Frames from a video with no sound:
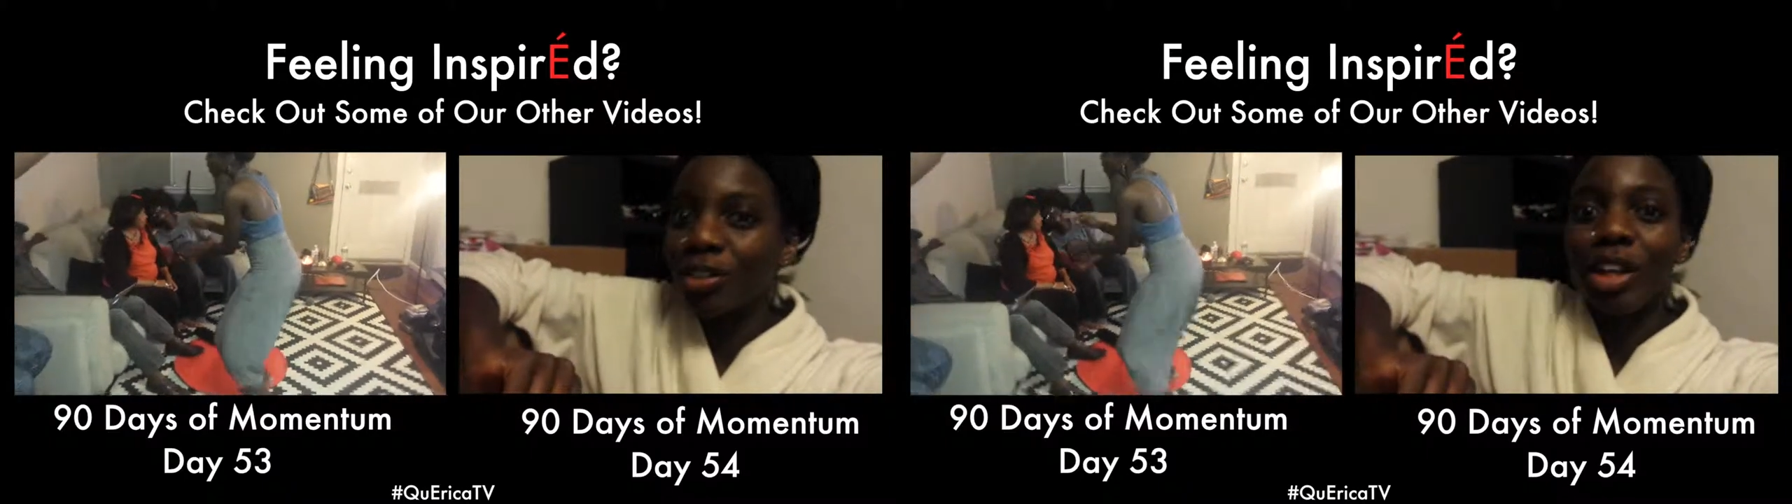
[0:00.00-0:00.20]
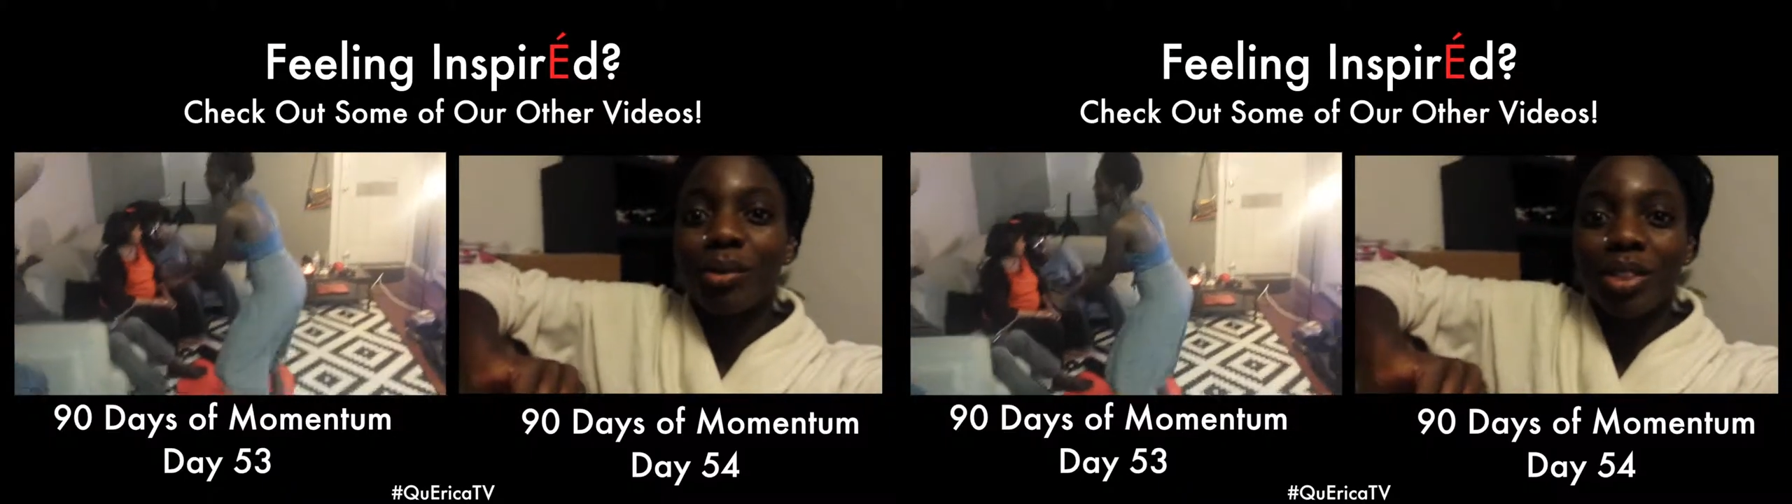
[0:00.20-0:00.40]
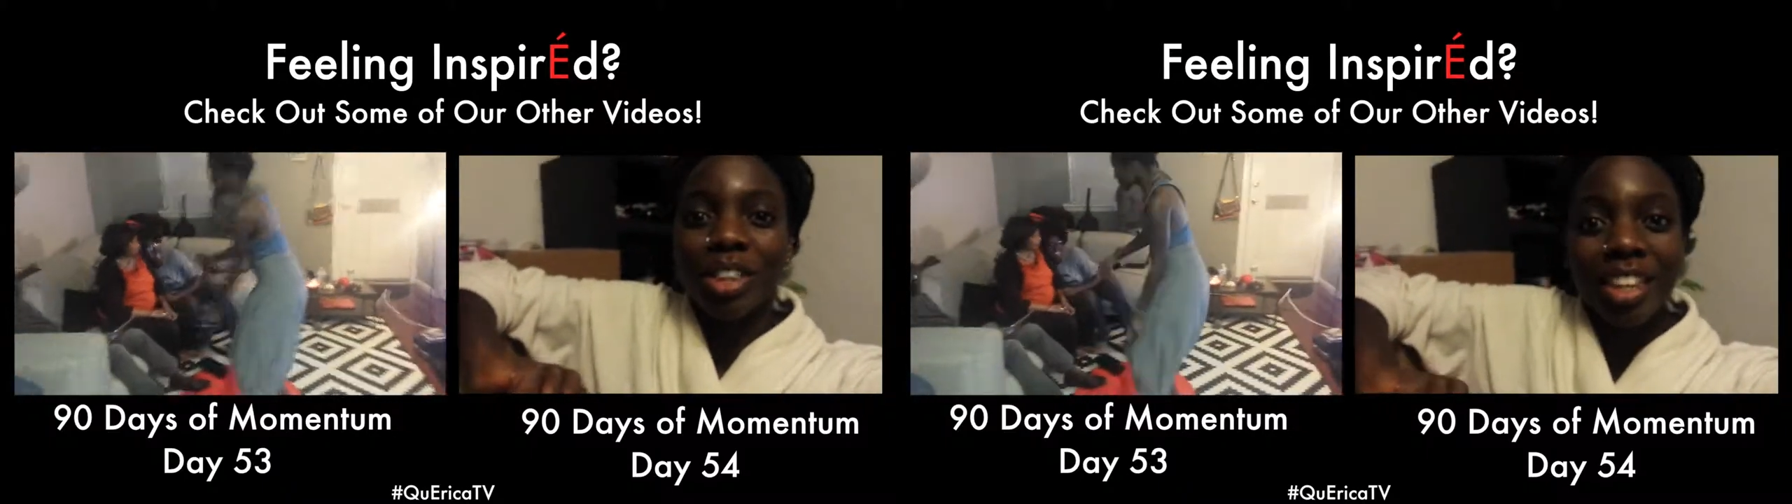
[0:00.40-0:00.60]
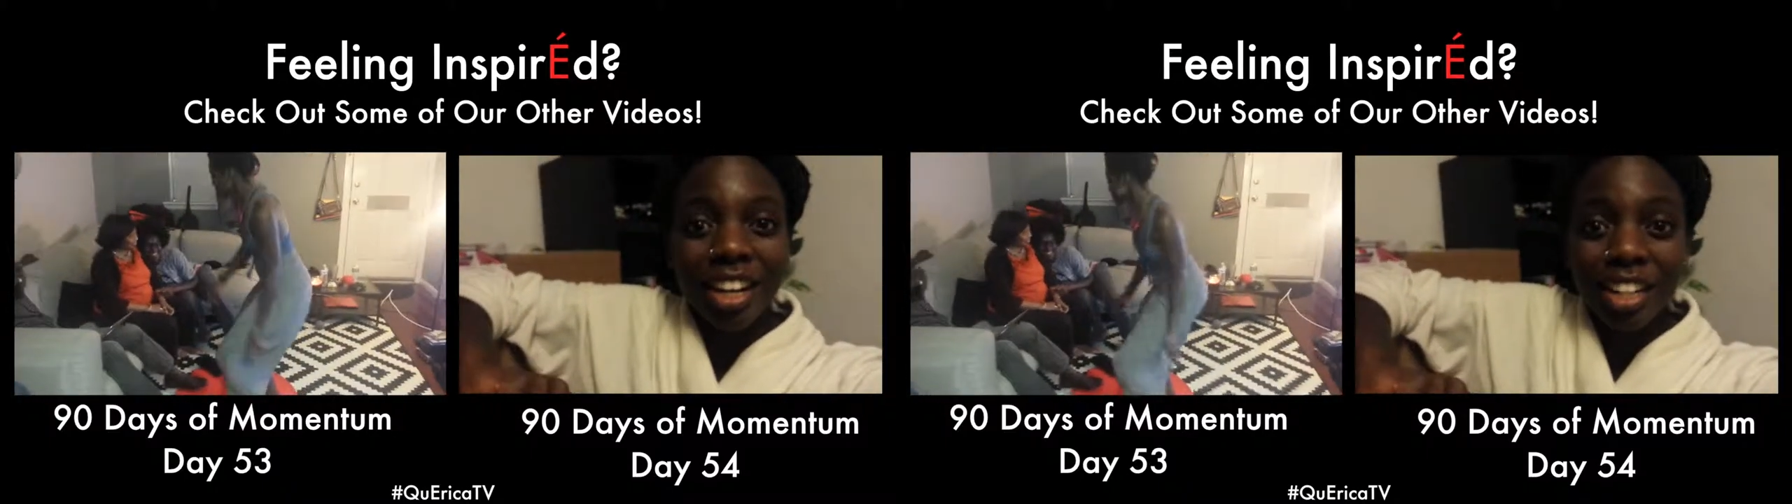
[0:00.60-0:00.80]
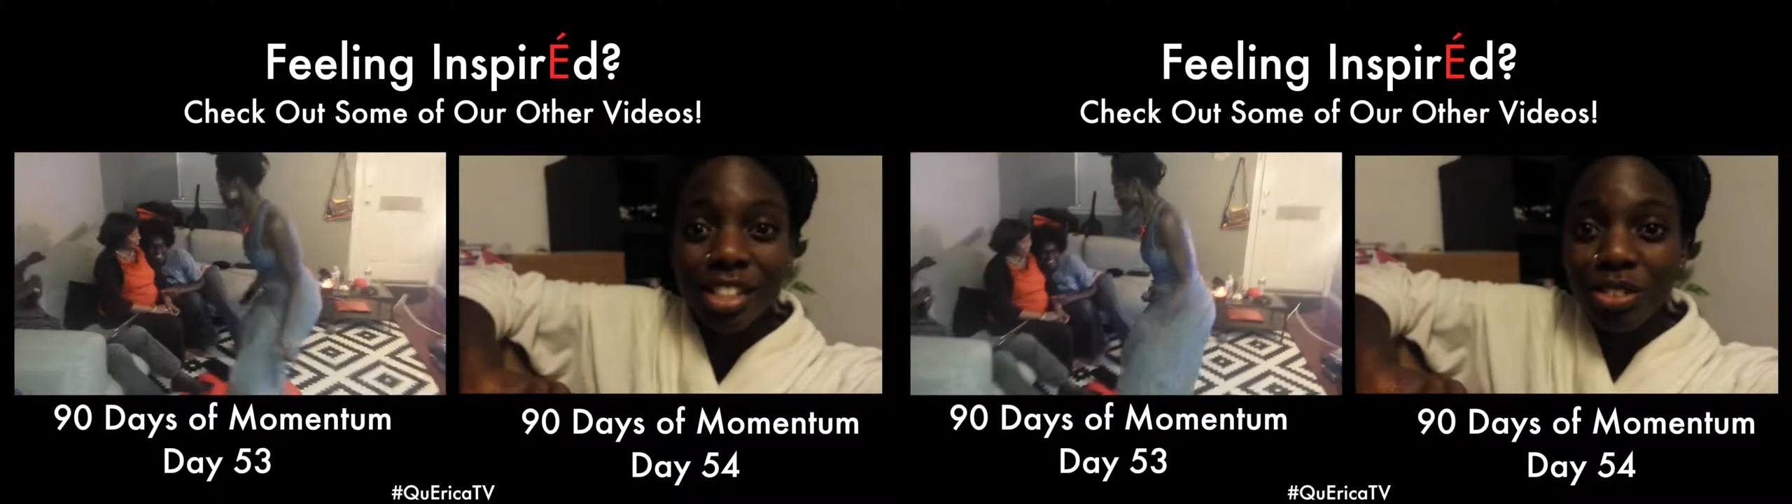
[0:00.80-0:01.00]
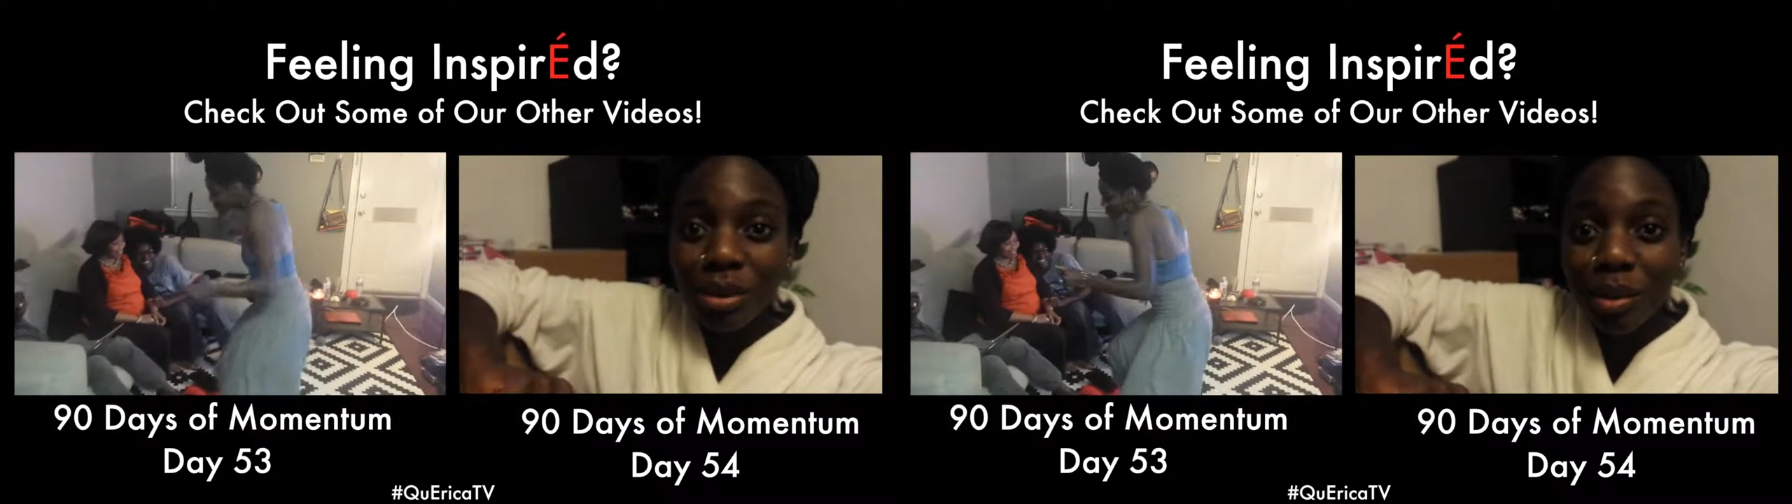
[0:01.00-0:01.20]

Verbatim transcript: create within the next three